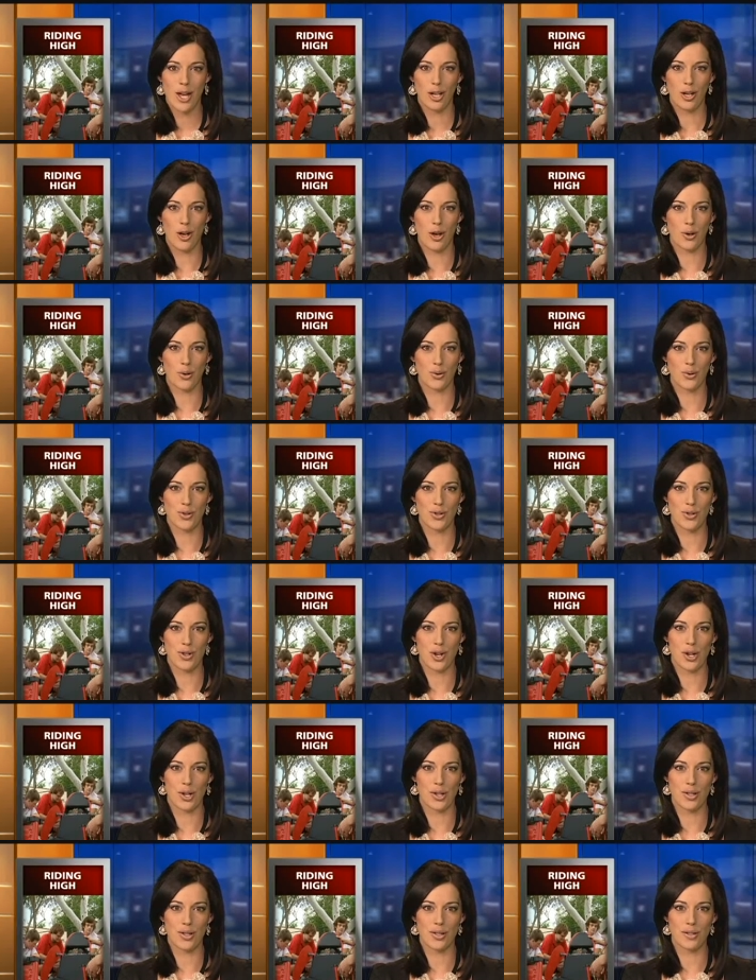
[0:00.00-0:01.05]
Local
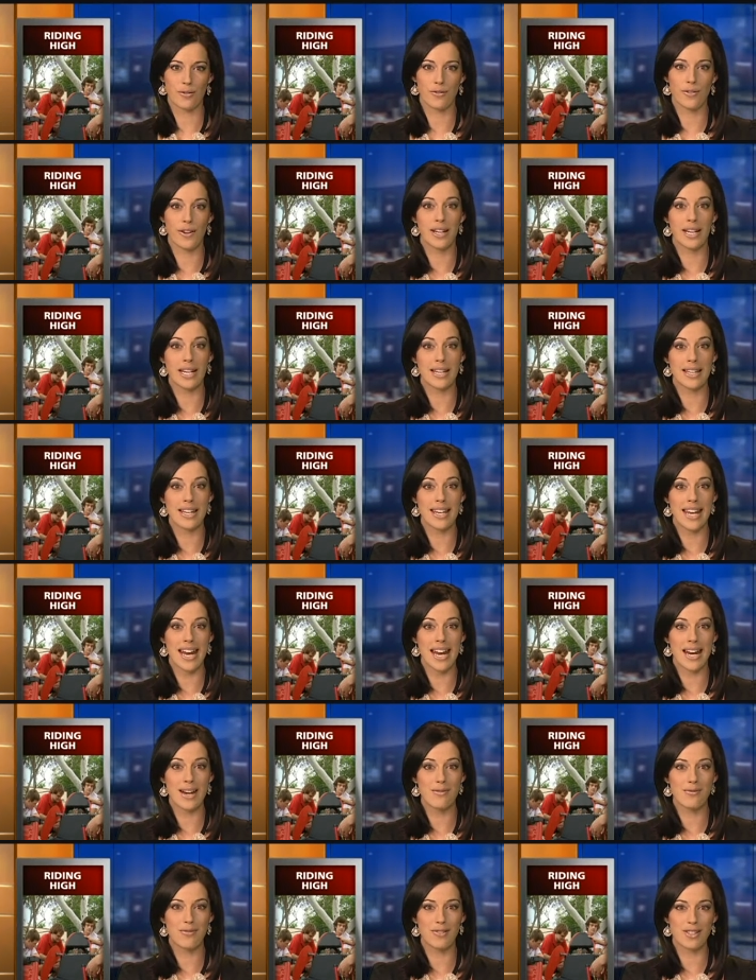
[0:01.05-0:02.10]
students are feeling the
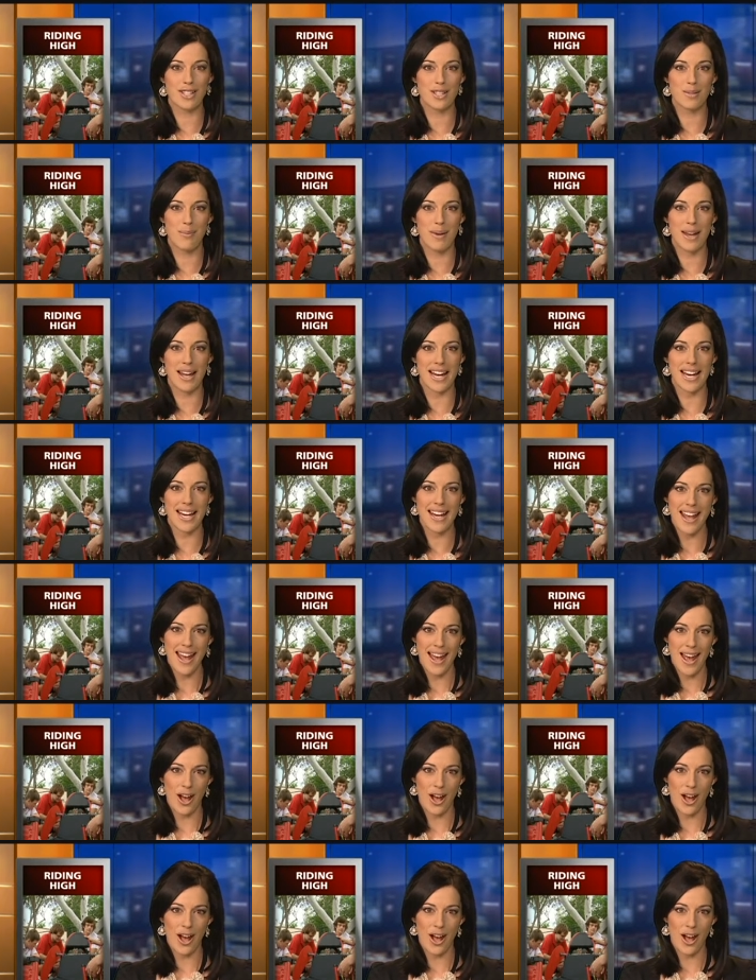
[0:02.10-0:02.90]
need for speed,